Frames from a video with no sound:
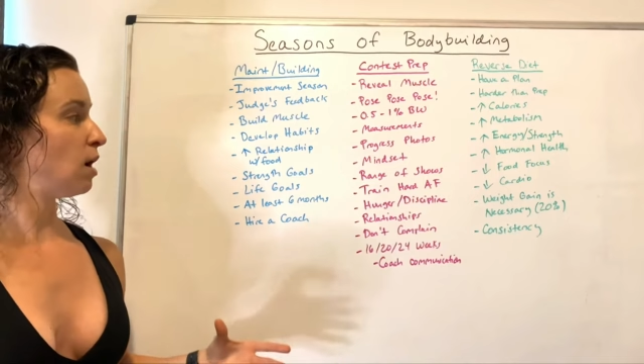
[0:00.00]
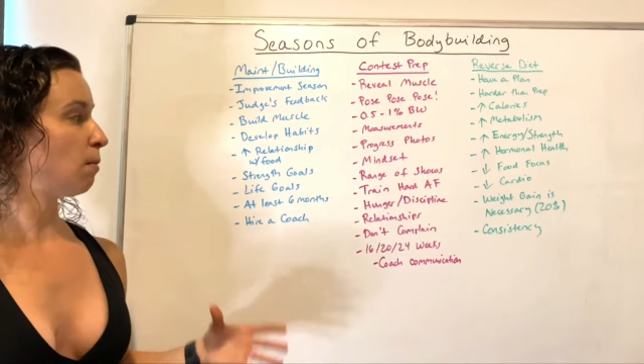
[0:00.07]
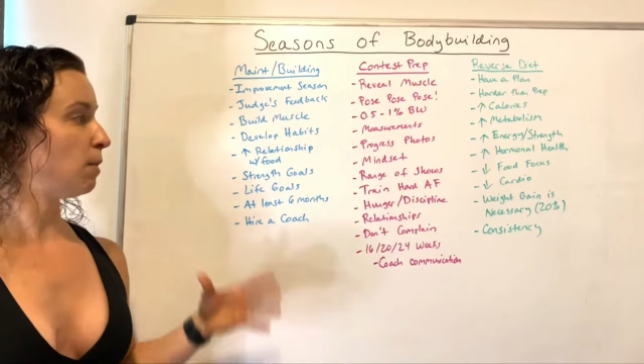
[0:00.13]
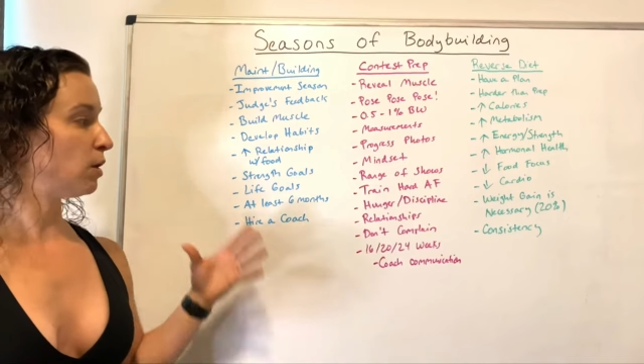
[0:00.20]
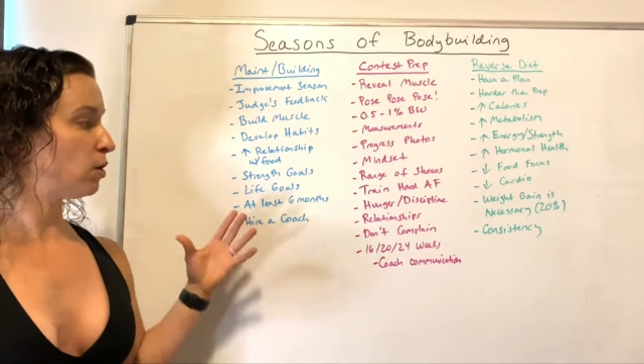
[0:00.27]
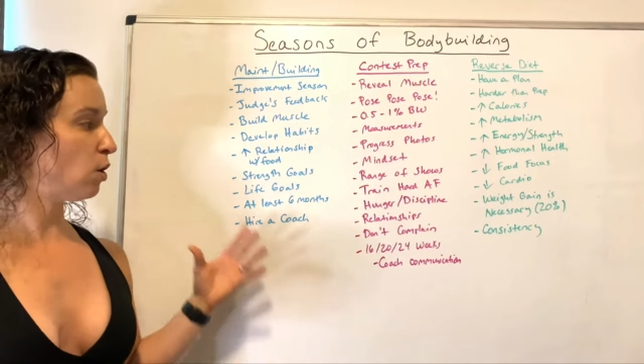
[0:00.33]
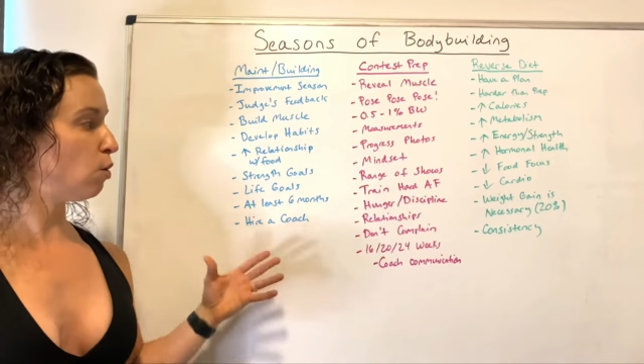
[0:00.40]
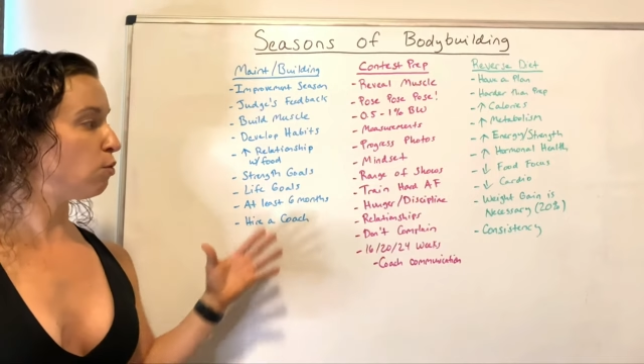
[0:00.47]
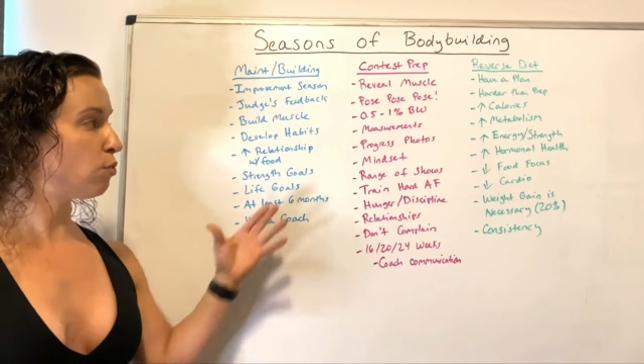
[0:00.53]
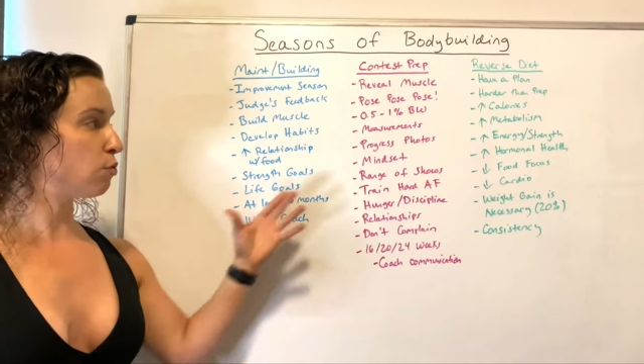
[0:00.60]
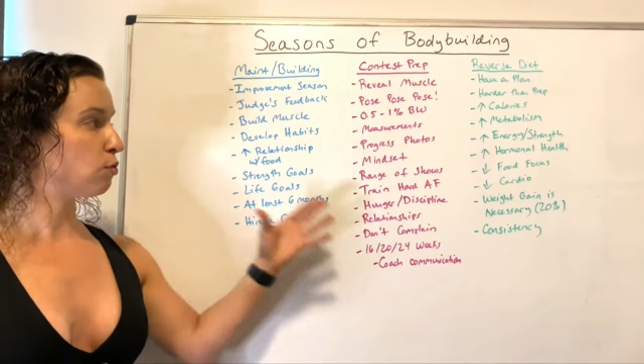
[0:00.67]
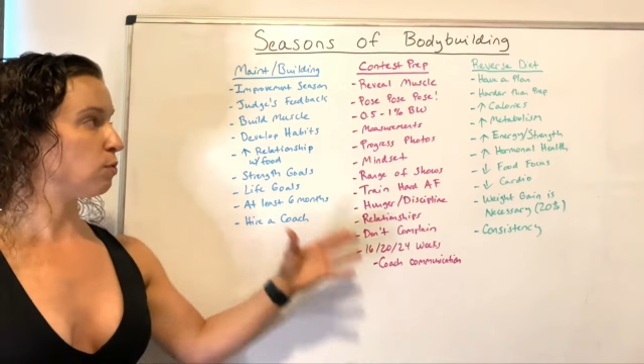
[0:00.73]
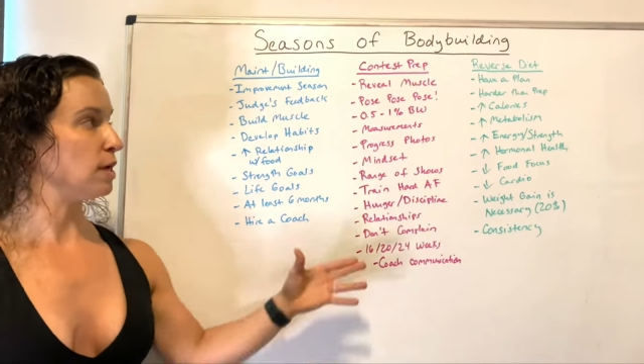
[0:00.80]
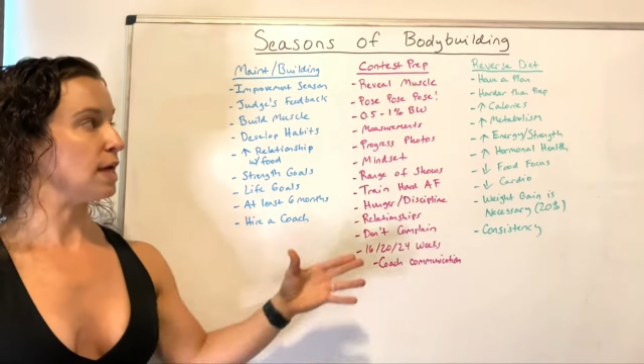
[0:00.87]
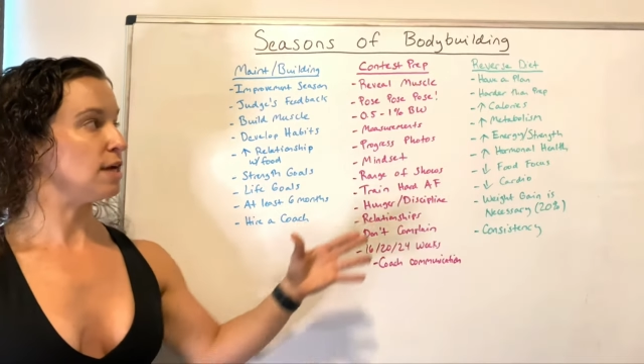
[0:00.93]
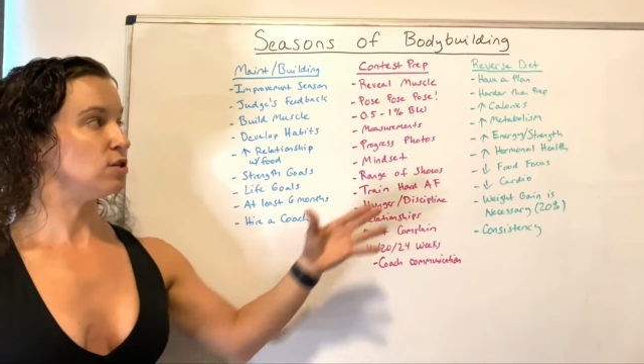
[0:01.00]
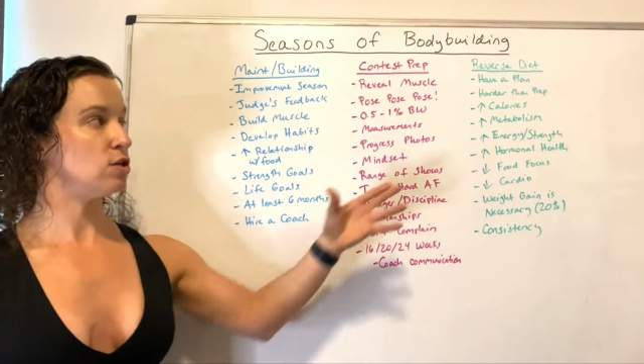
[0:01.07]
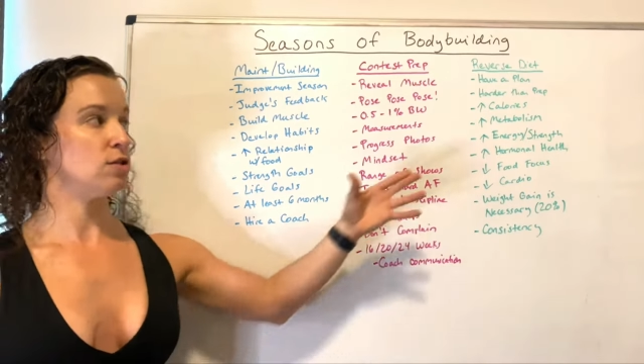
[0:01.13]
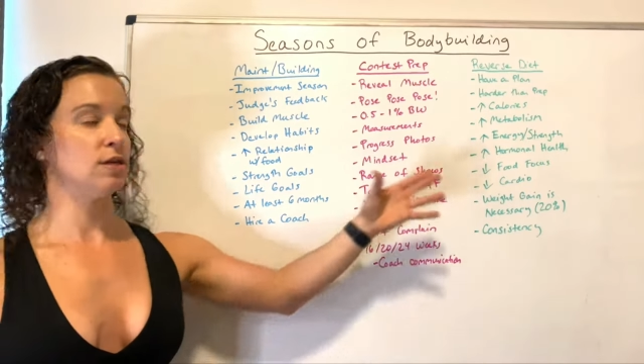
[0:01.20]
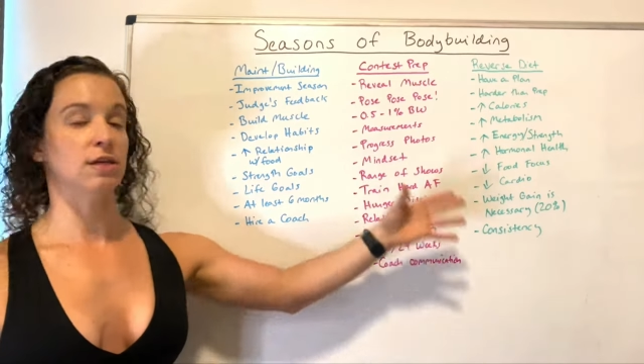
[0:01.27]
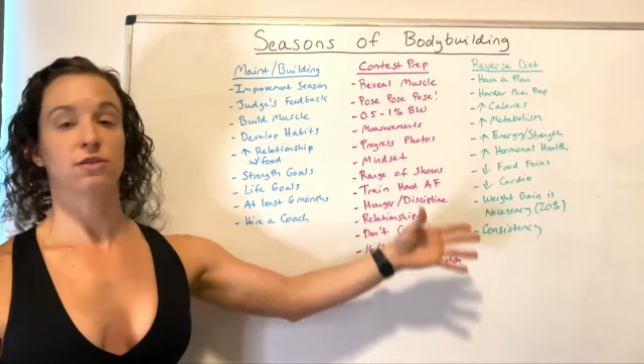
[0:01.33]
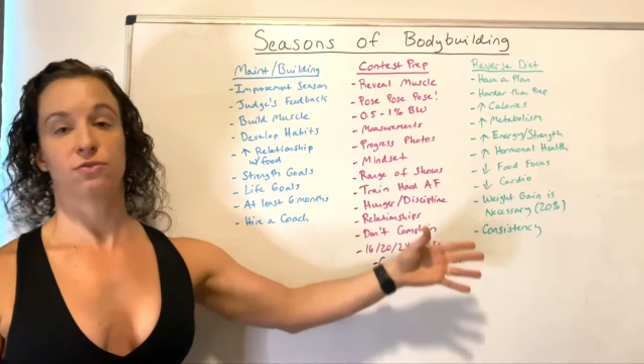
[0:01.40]
I'm going to go through each
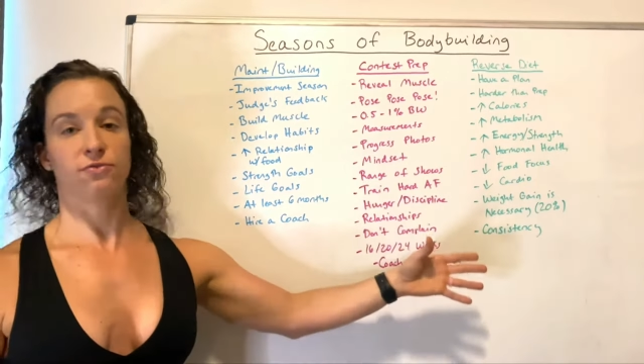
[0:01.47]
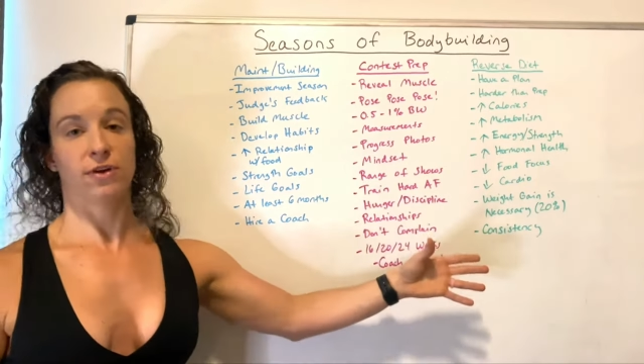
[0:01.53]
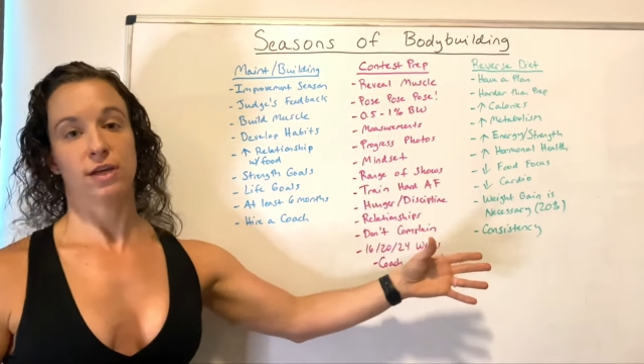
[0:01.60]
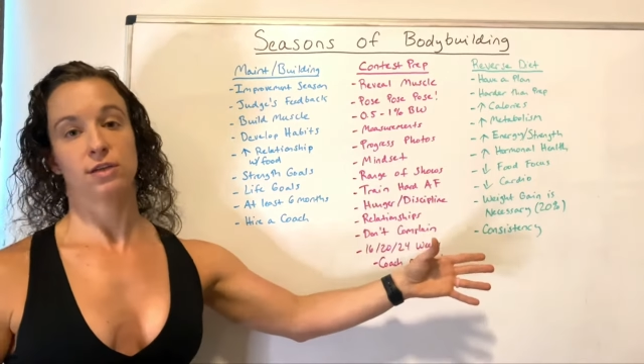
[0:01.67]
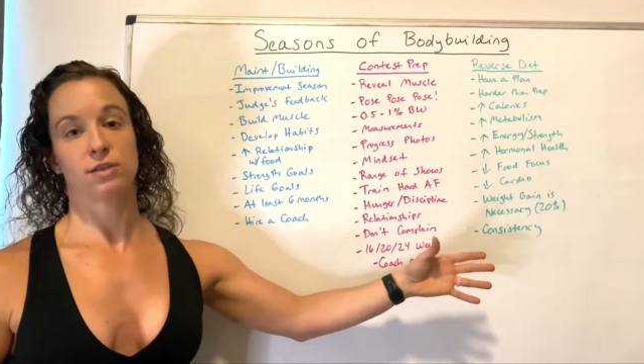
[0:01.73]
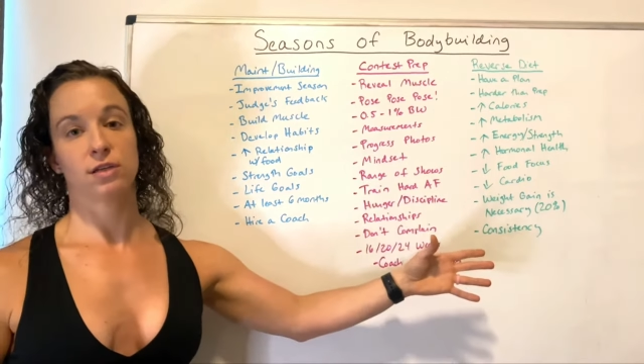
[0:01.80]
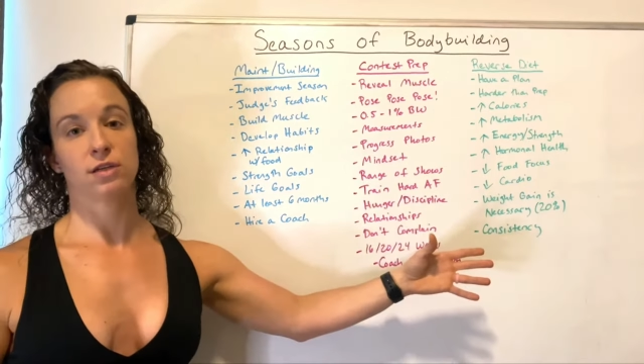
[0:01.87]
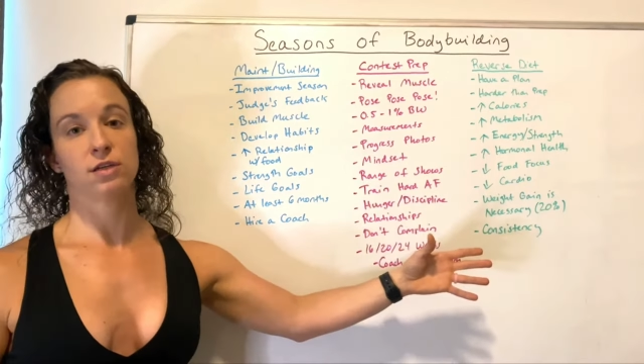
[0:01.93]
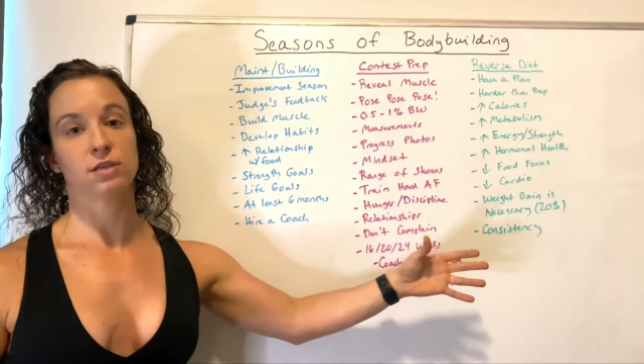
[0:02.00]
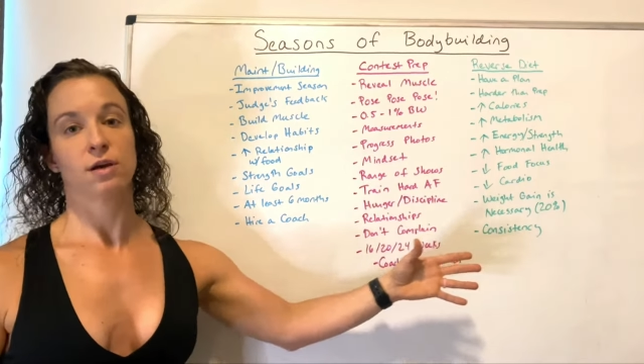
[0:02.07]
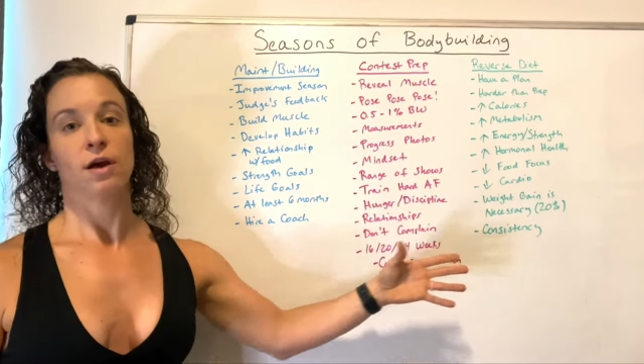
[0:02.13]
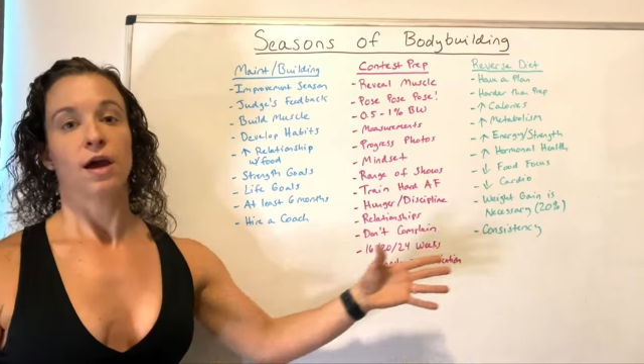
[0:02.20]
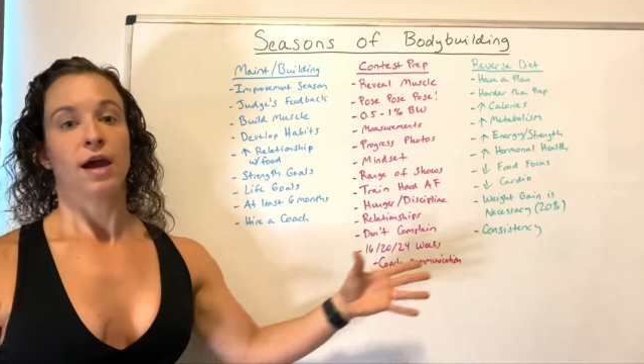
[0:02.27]
of these phases